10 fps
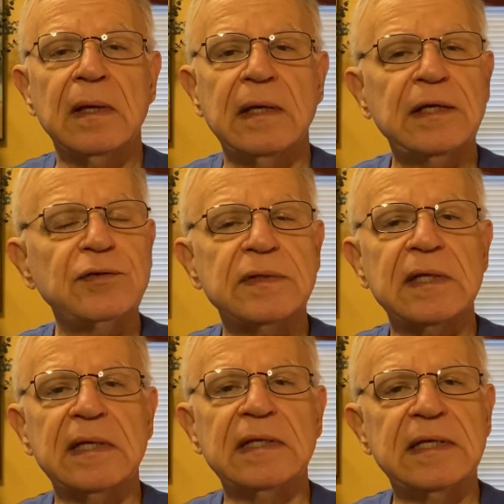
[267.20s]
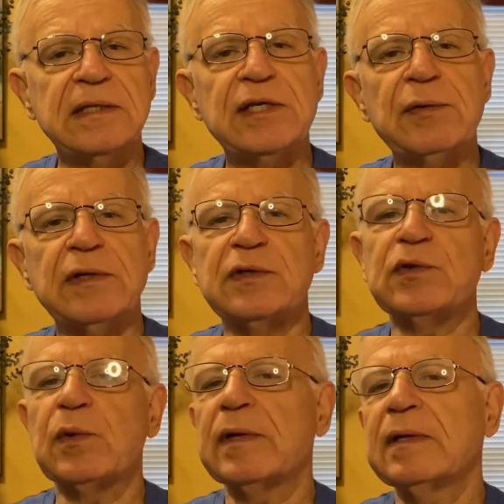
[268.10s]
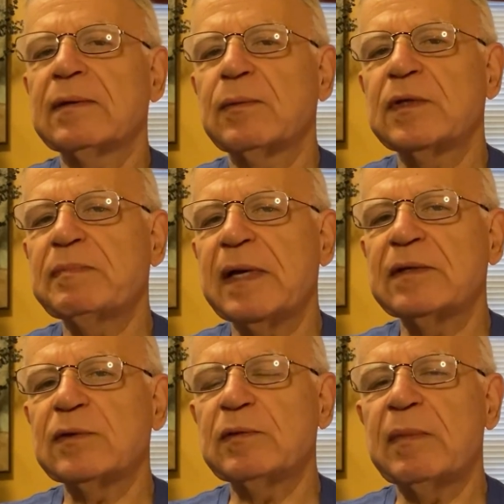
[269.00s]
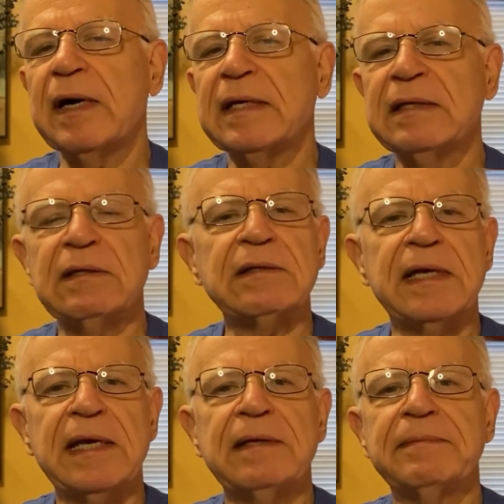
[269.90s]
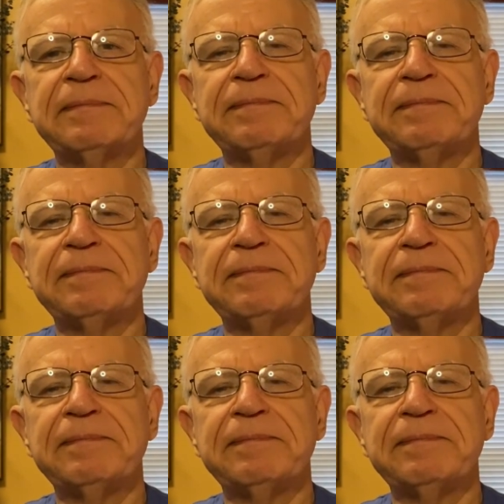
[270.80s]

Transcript: And interestingly, the interior story was penciled by Gil Kane.